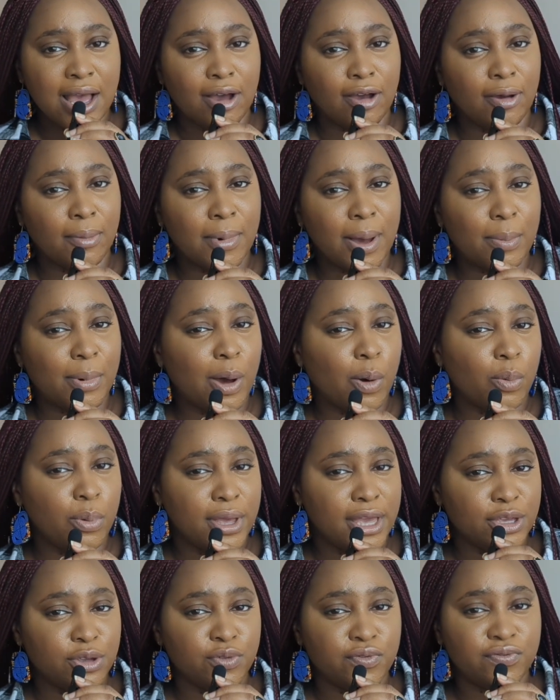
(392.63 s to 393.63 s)
about
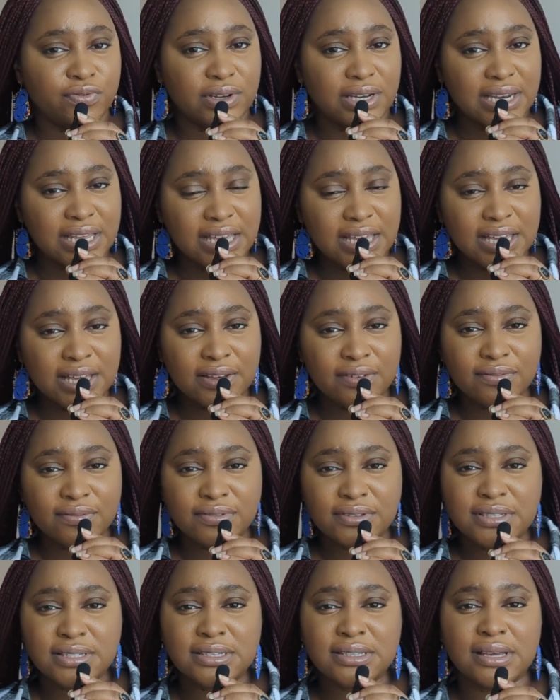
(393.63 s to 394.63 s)
where you've
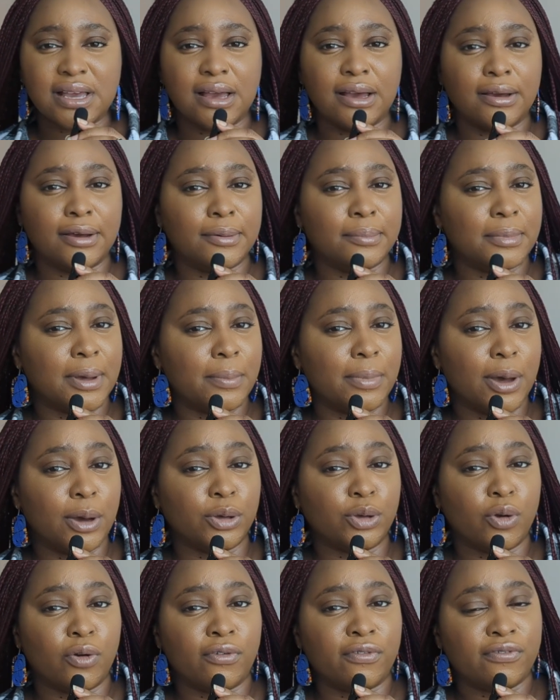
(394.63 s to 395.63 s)
lived,
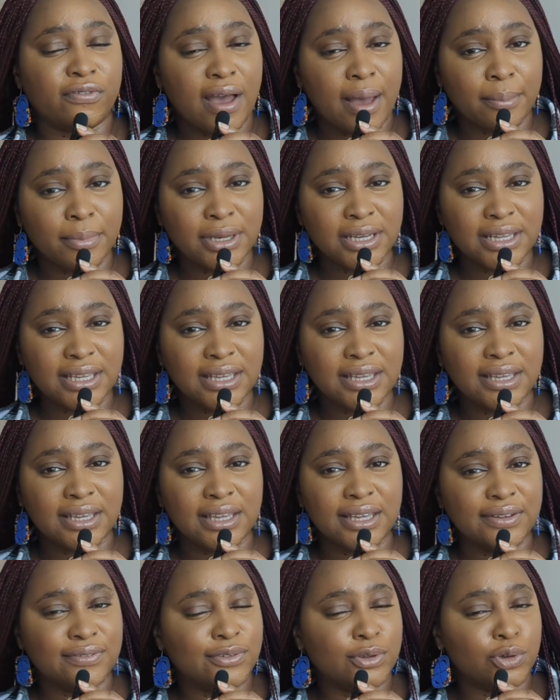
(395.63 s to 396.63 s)
about your
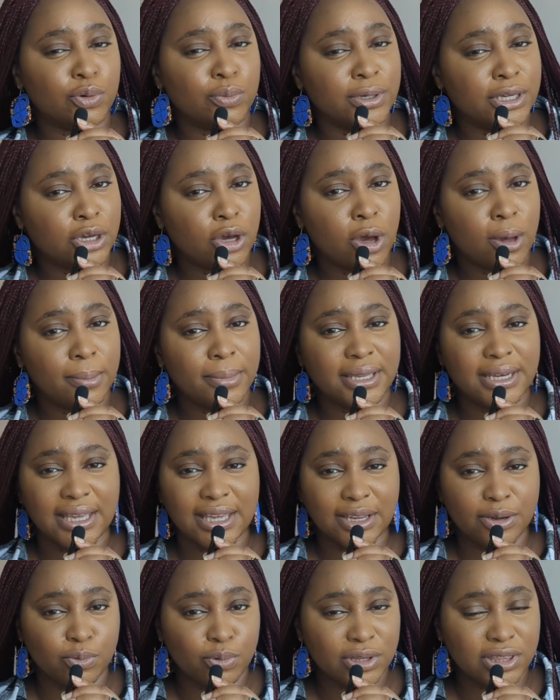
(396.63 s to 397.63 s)
family, if you'll be coming
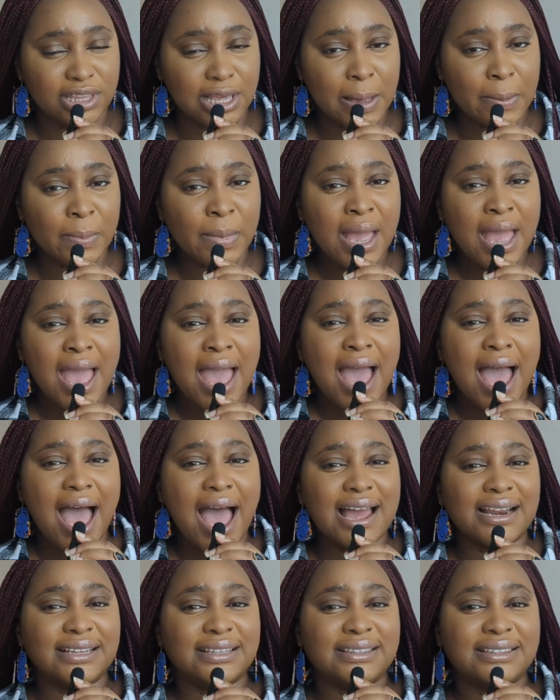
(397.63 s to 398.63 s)
in with them.
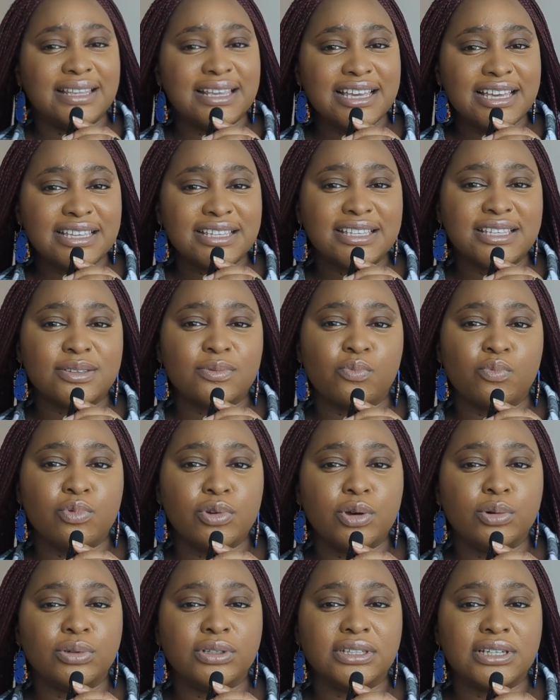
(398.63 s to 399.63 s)
And these
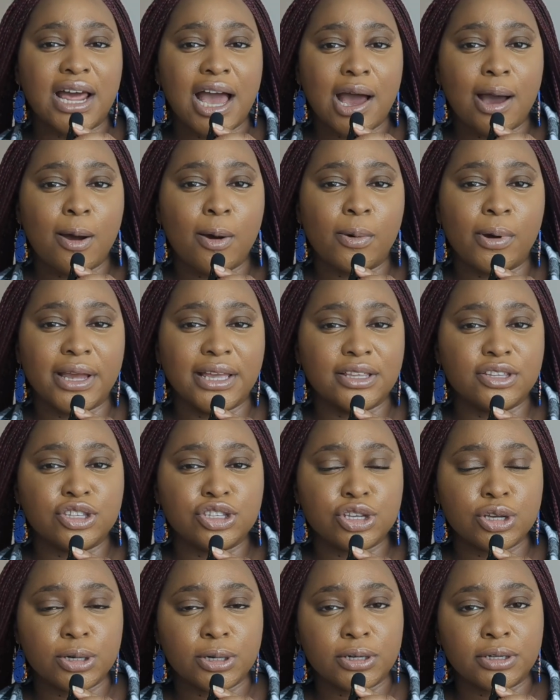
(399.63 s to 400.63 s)
will now, in
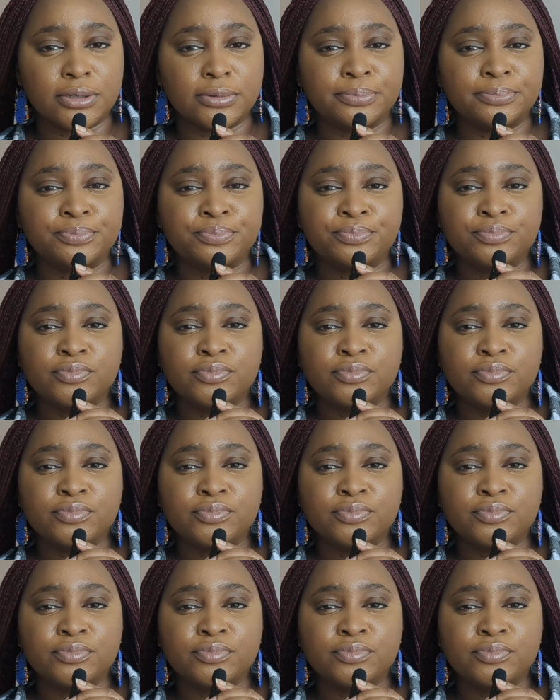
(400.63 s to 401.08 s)
turn,